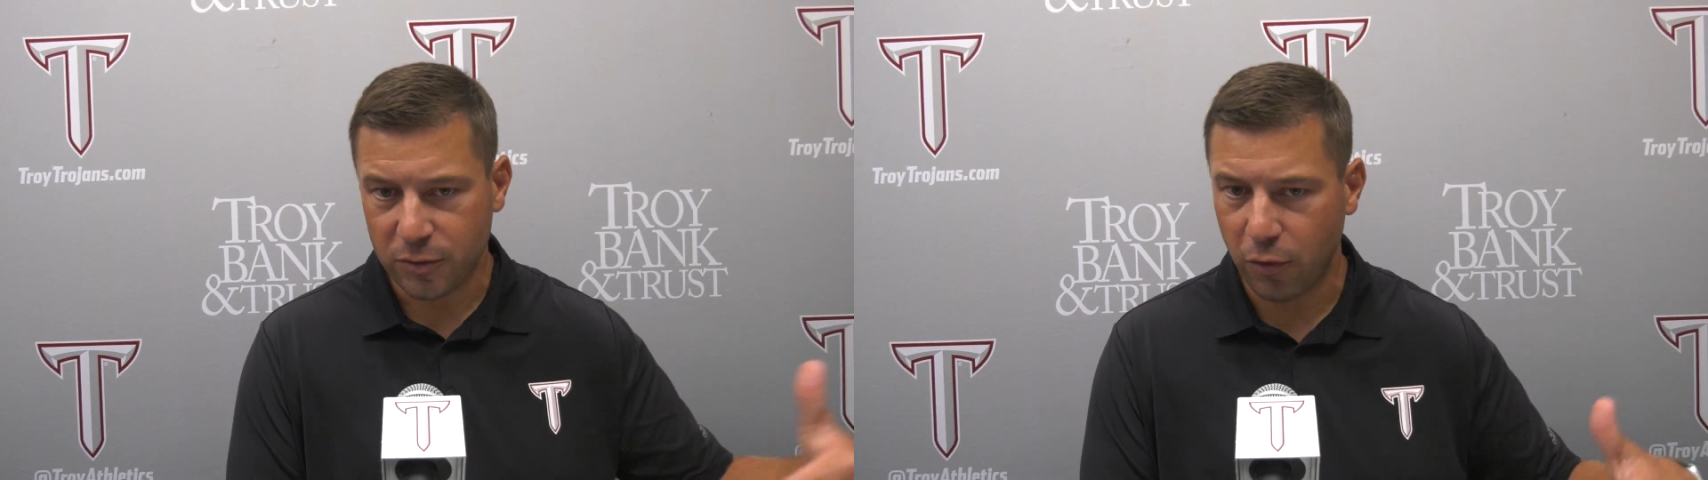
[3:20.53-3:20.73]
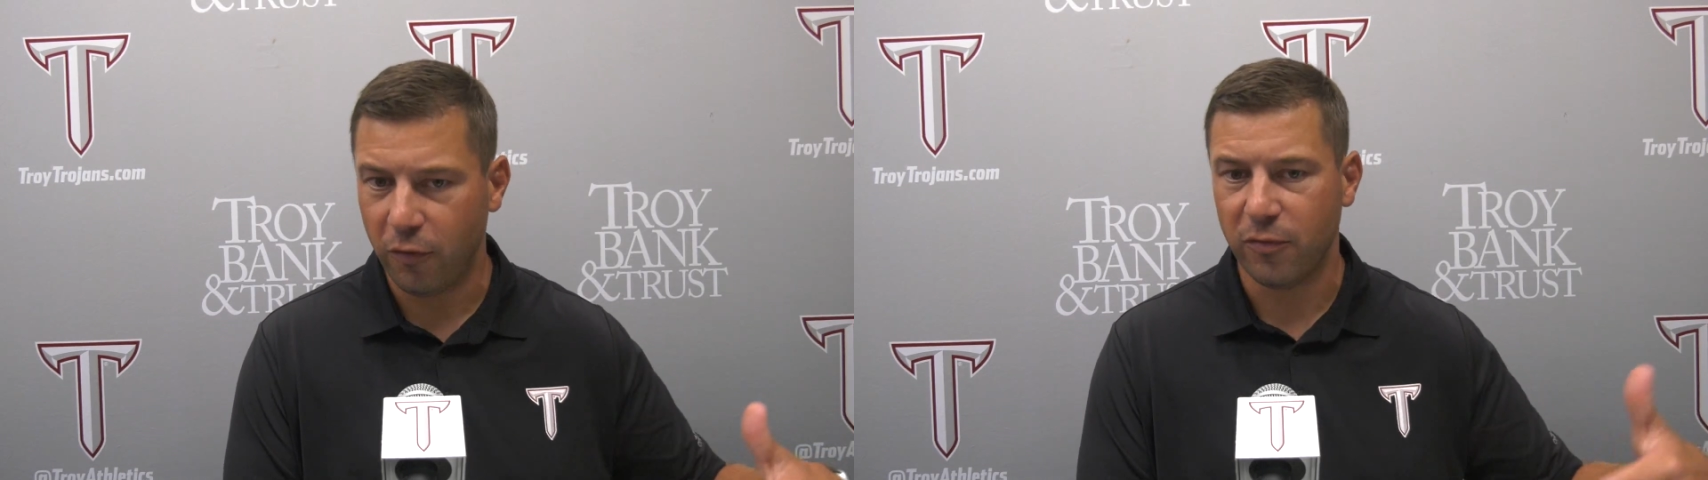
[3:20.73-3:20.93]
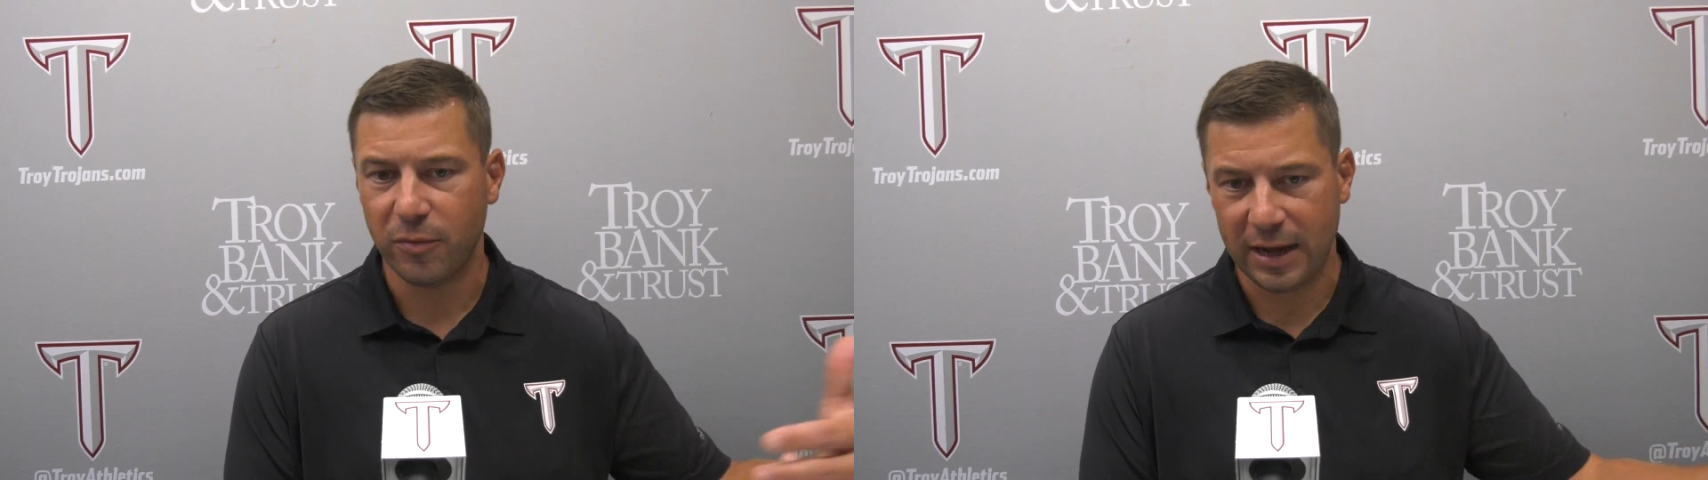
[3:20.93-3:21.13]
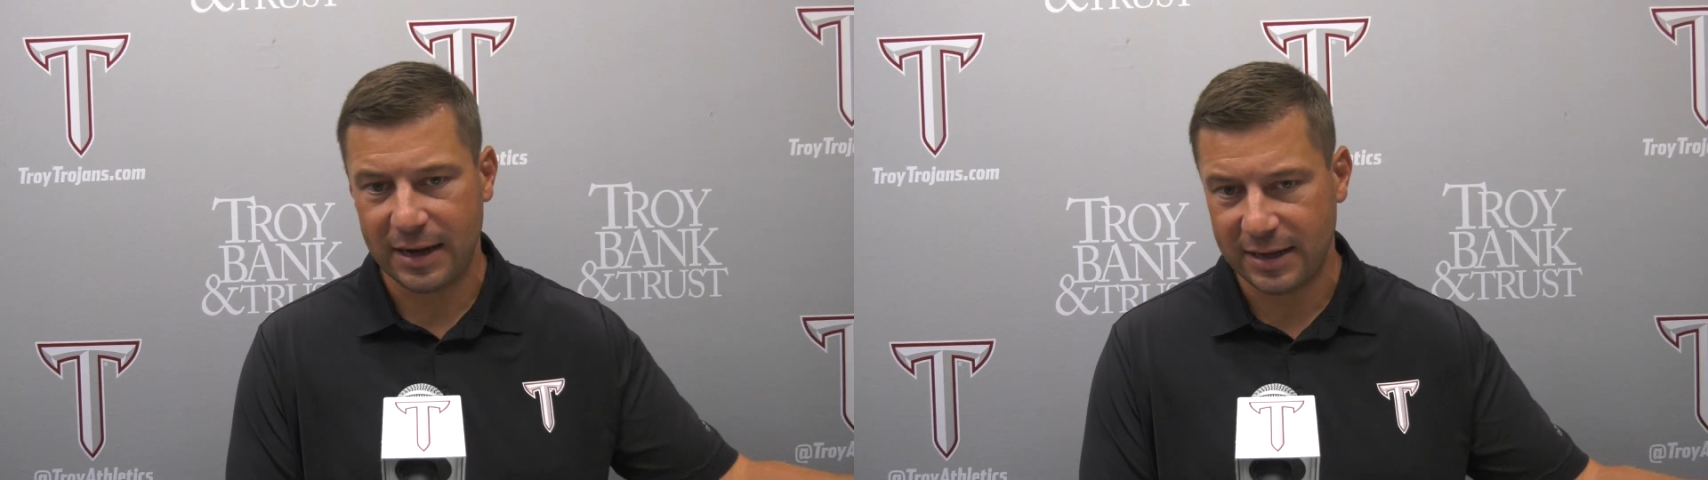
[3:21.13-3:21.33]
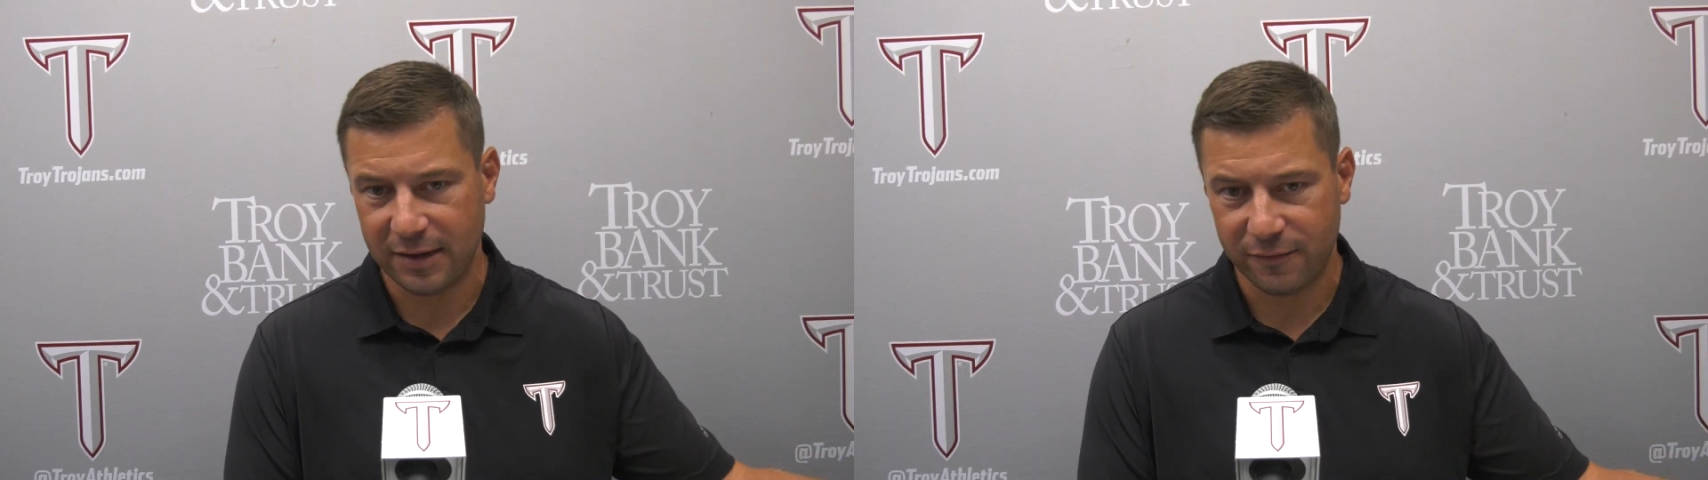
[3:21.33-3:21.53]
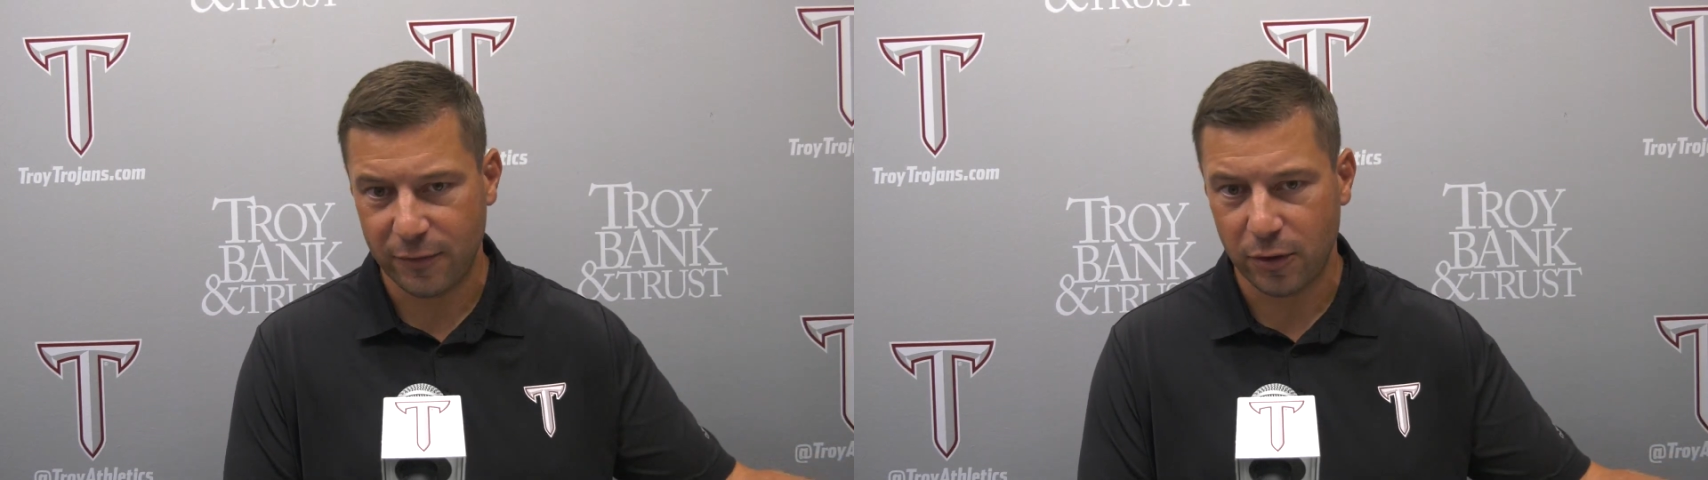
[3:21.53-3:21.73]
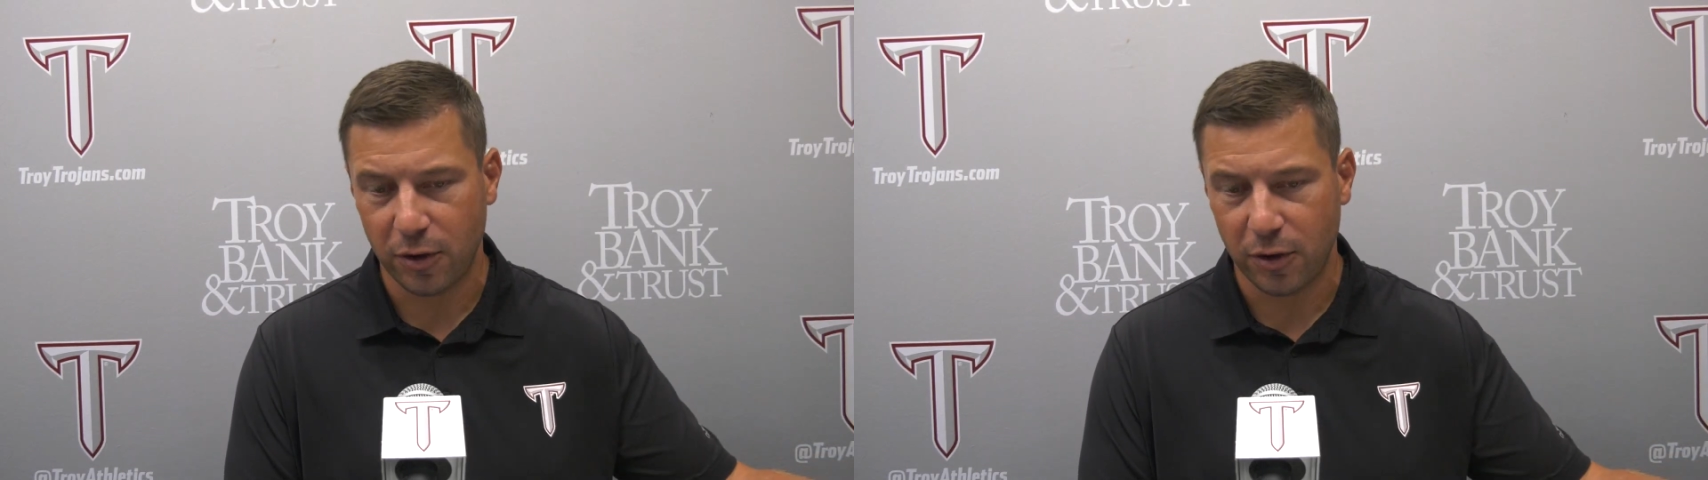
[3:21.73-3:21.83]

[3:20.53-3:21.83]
Two of them we had to get field